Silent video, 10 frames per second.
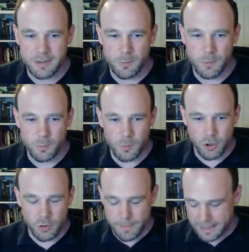We'll, we'll
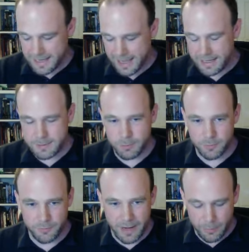come back to age, but
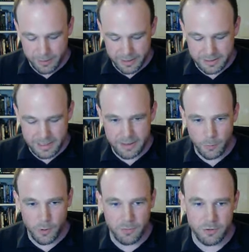for now we're going to say that
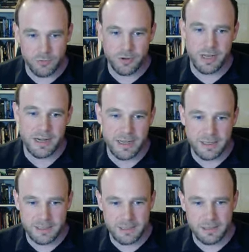we are a green
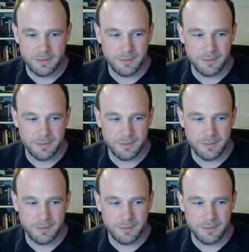knight.